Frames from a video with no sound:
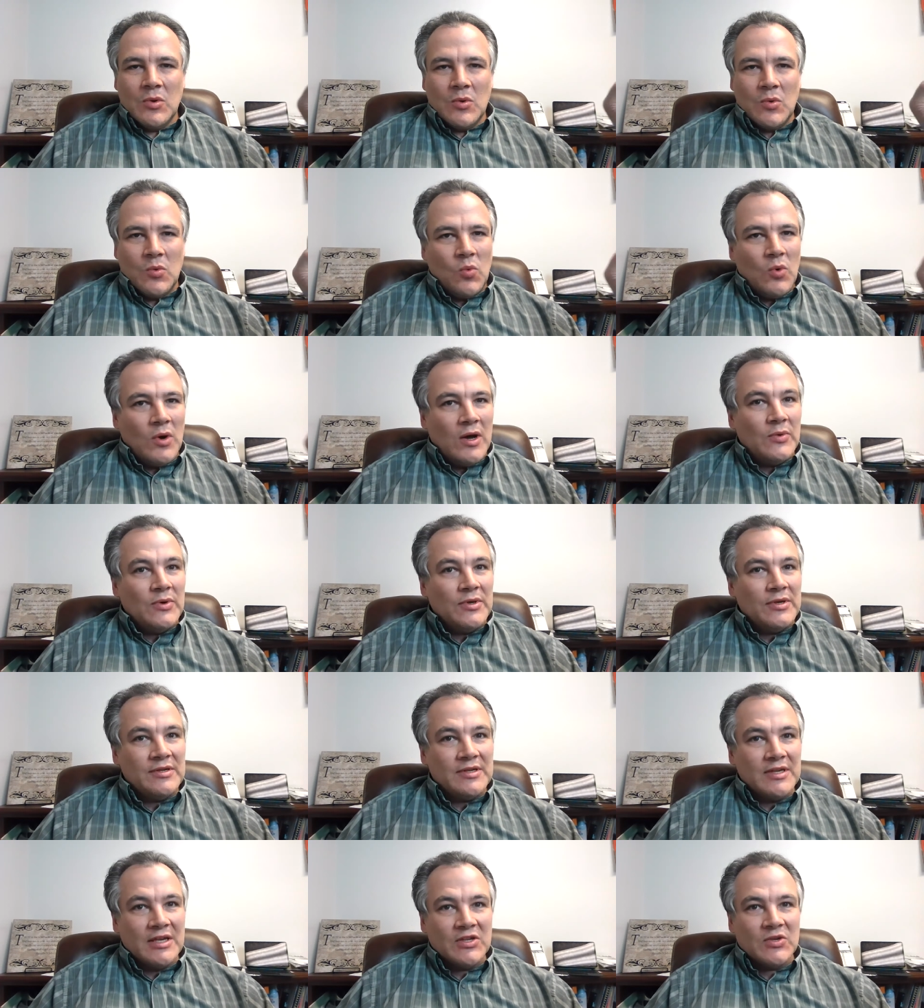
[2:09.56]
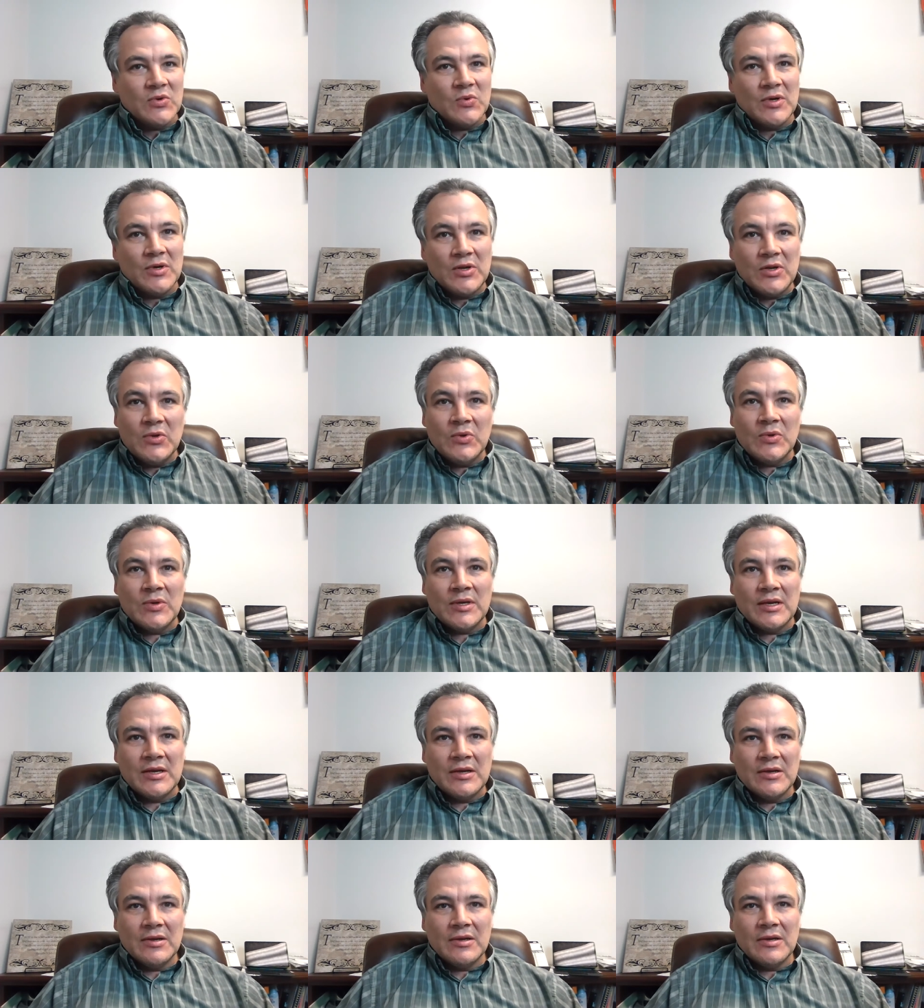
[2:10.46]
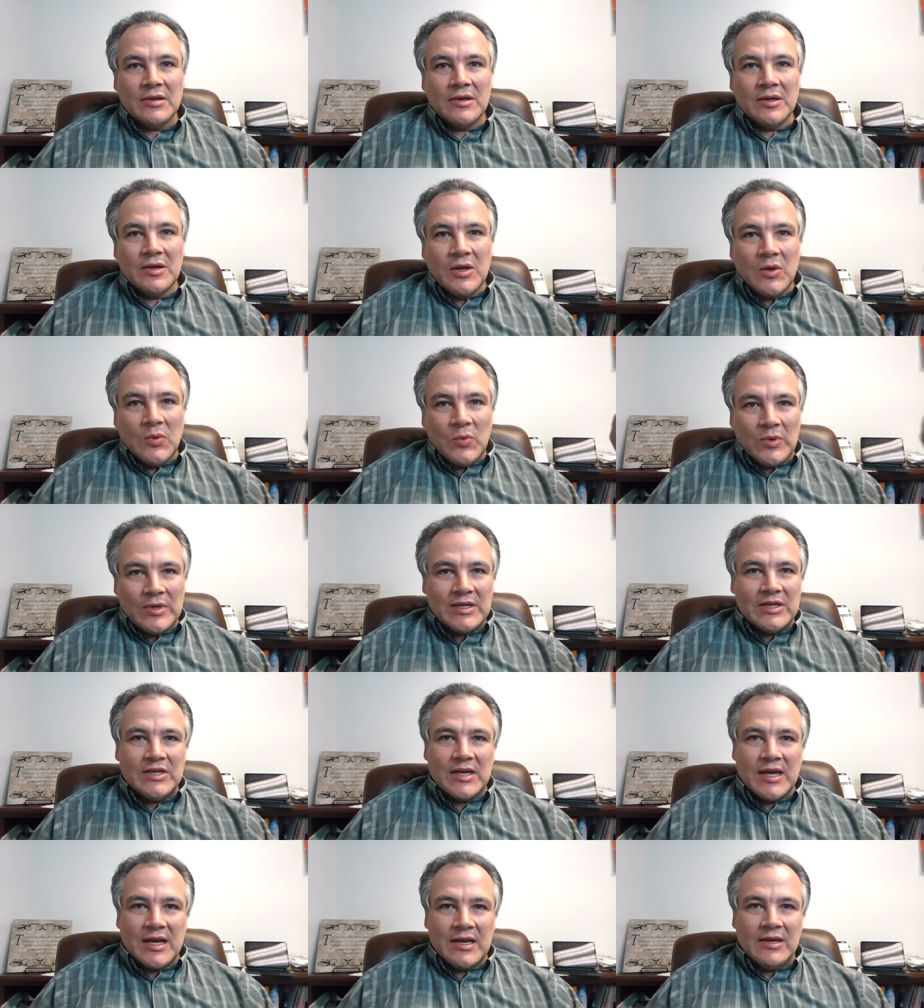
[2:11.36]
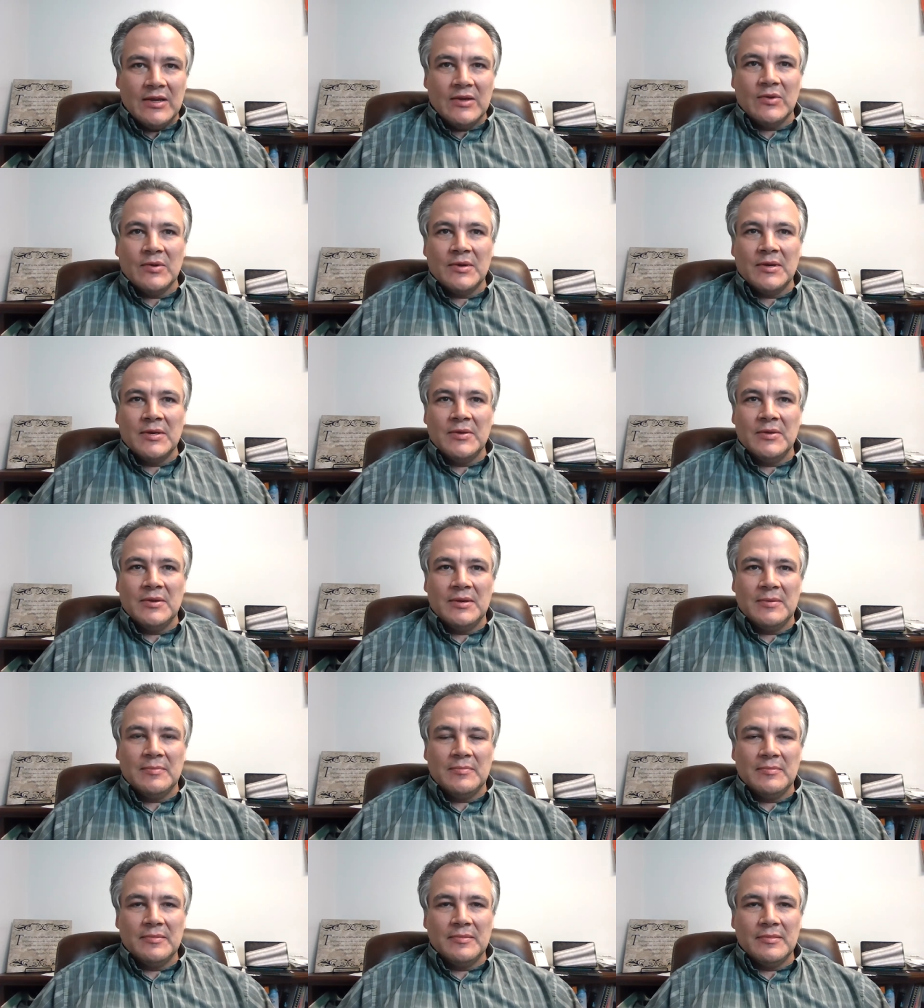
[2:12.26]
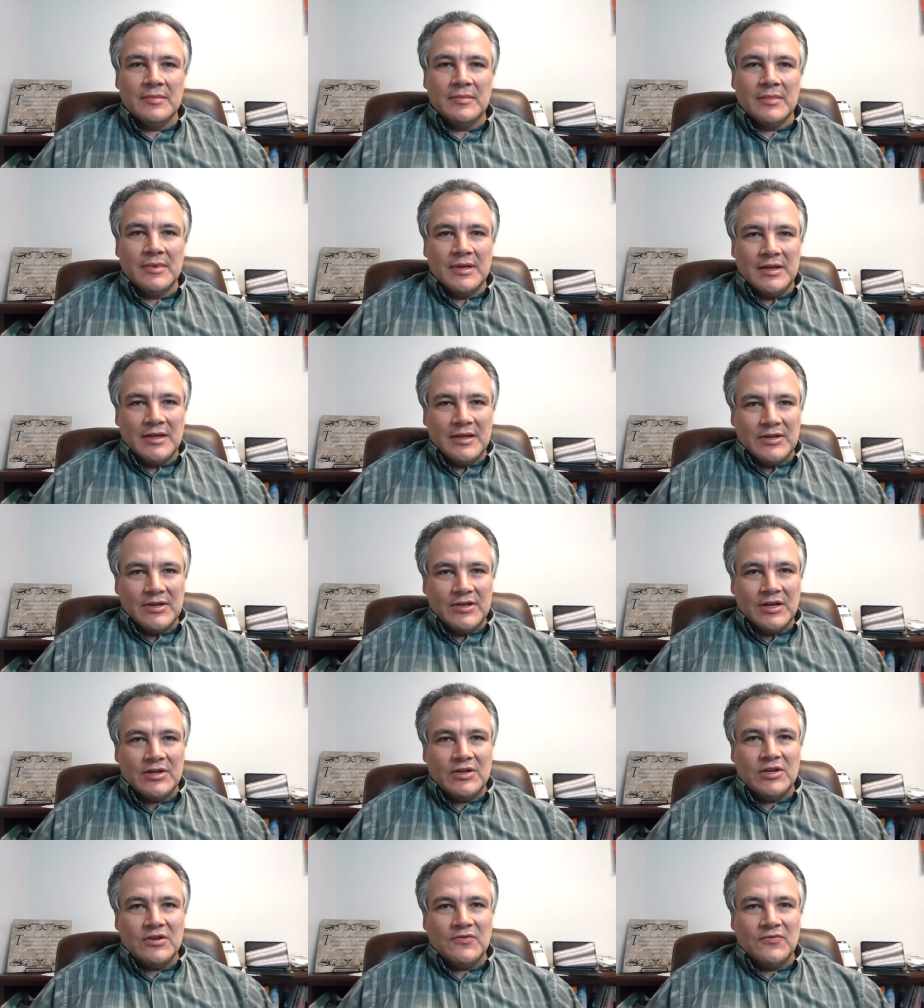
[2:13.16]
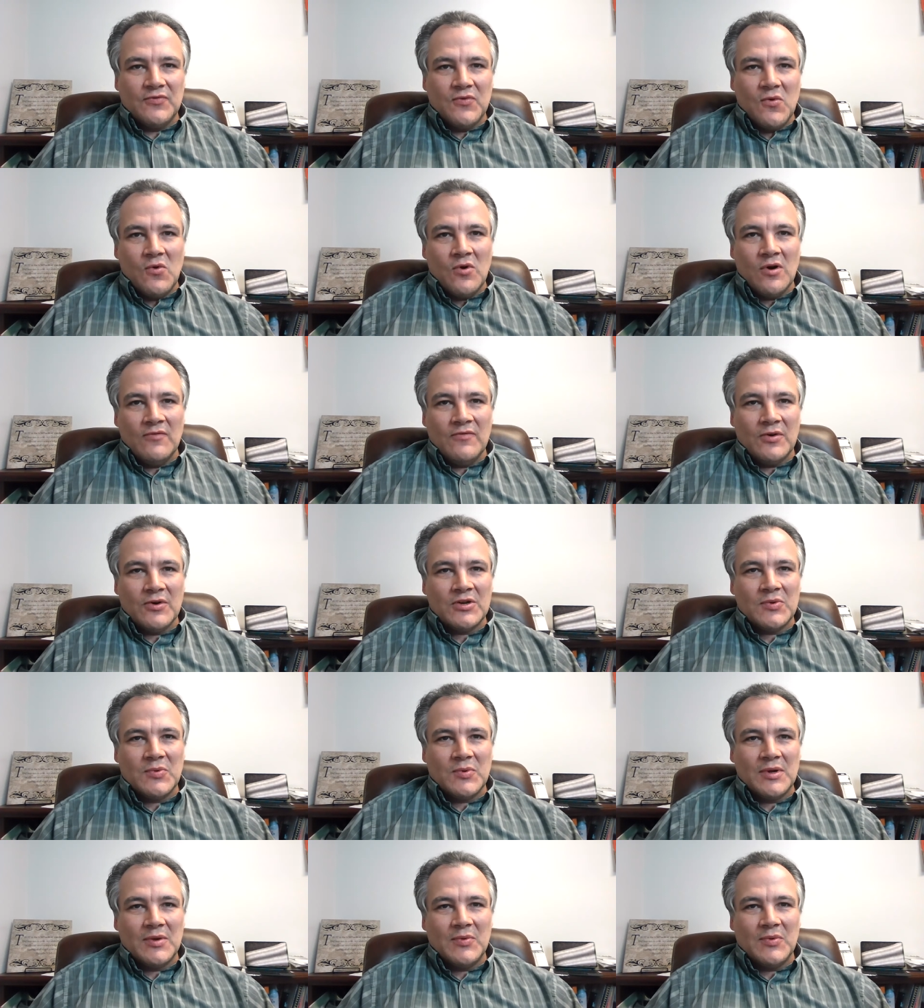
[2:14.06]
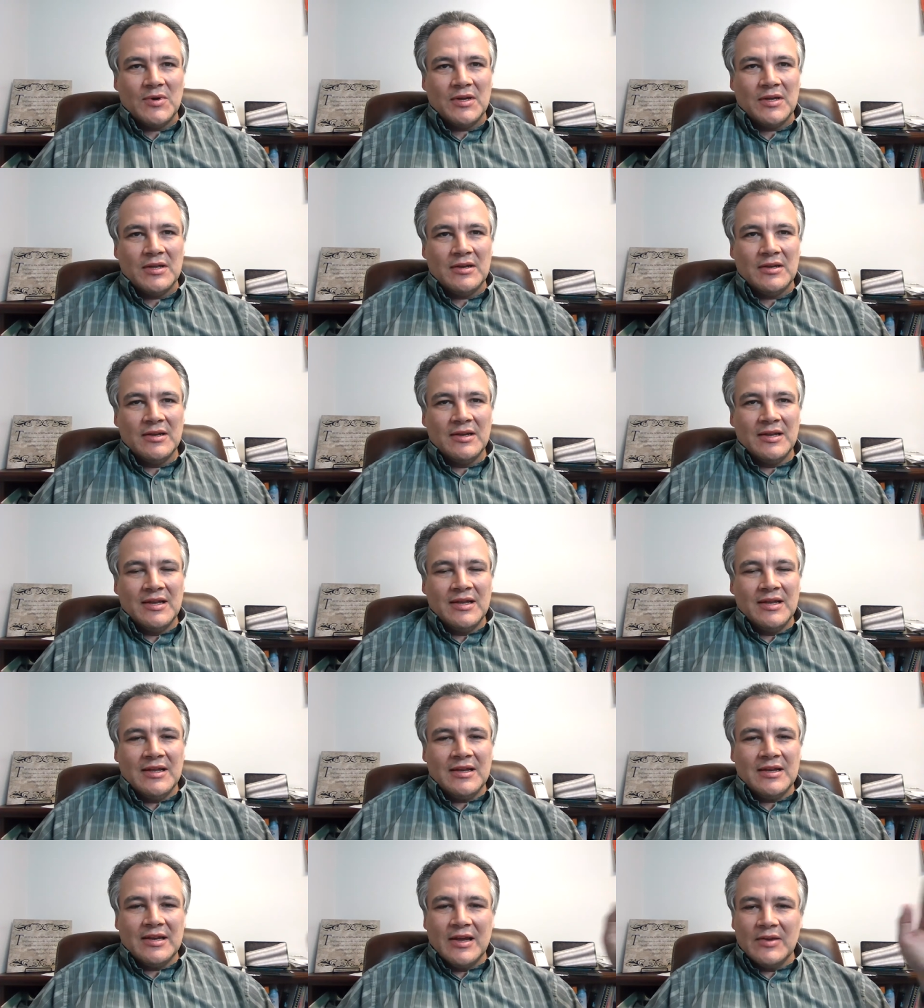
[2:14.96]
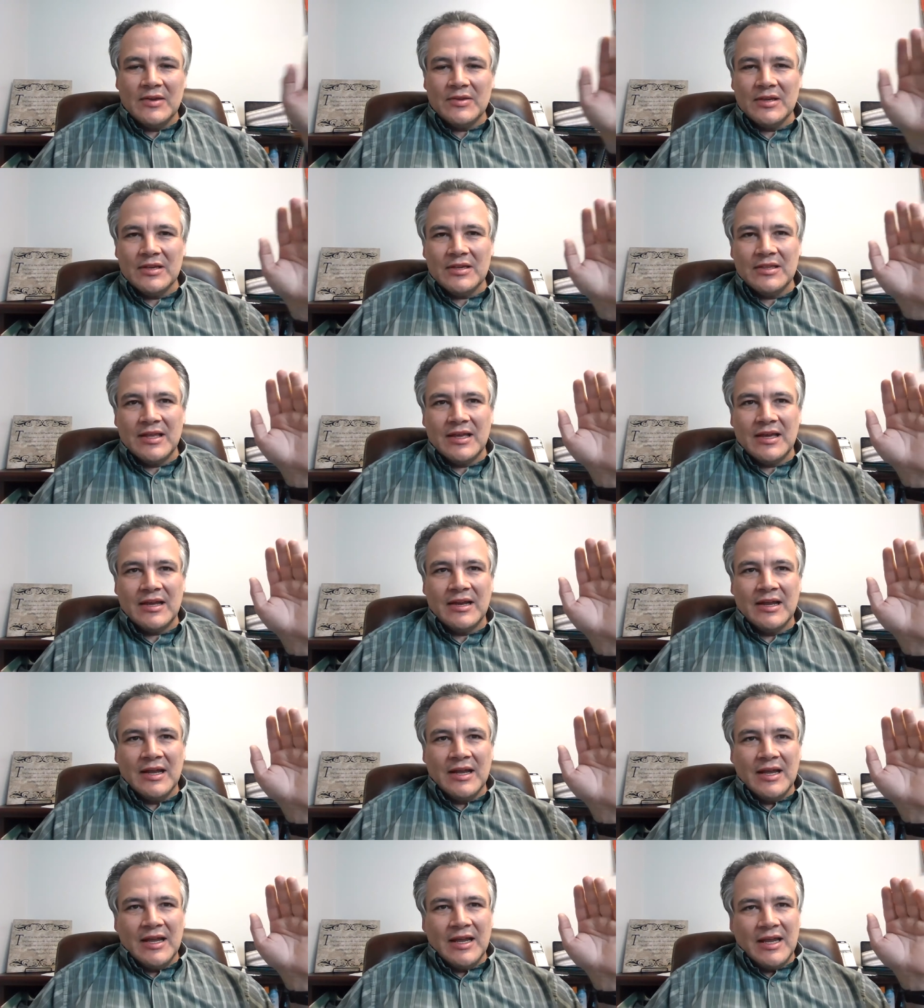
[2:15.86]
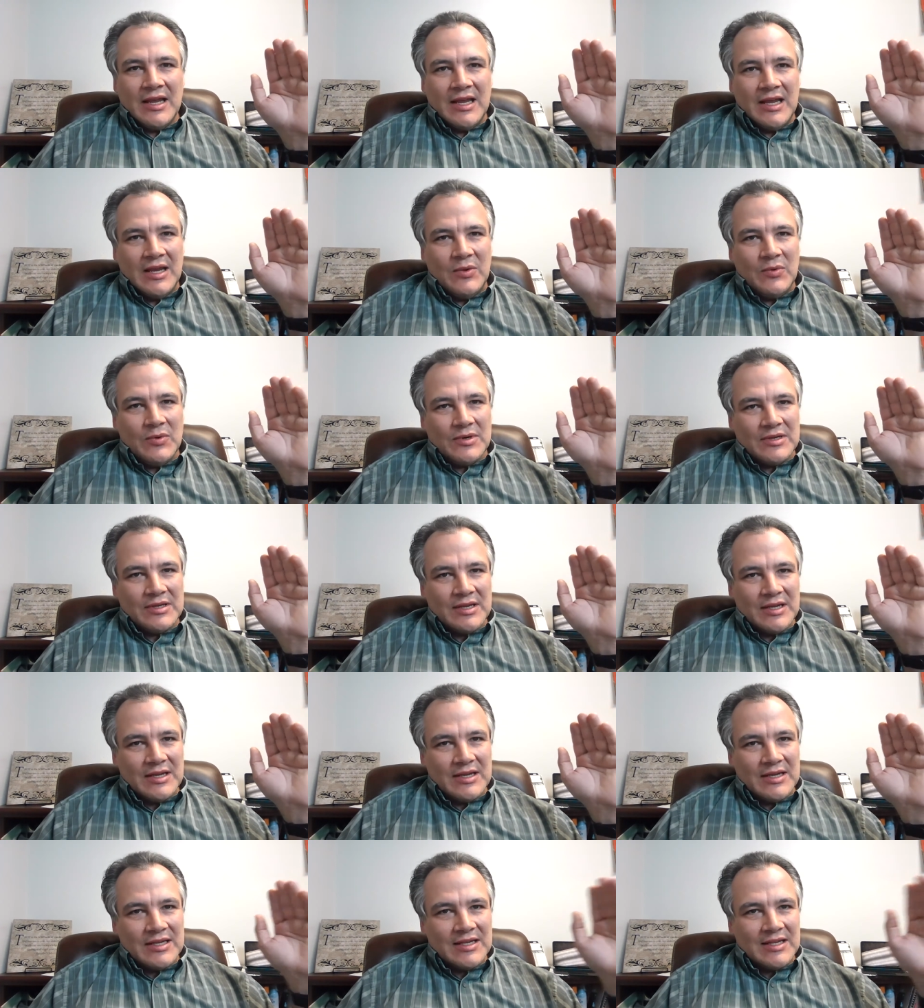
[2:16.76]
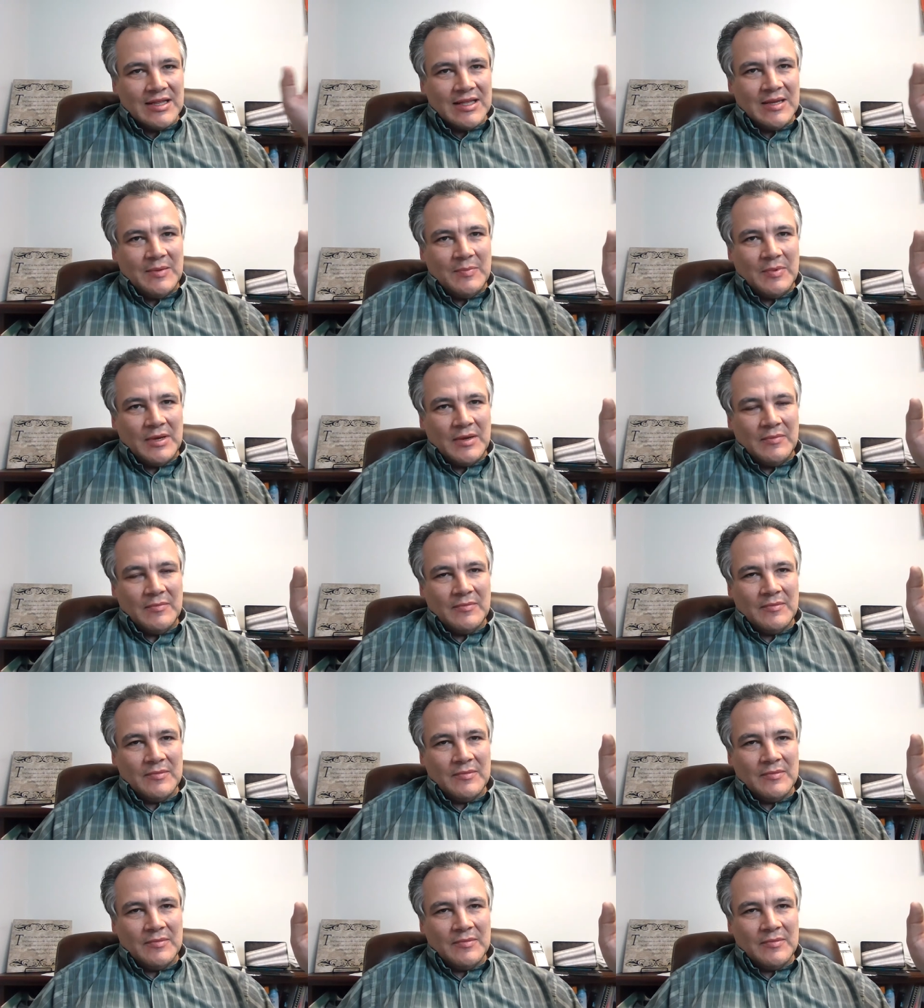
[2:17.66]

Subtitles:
What was Sisera doing when Jael killed him? Judges 4, verse 21 tells us that he was sleeping.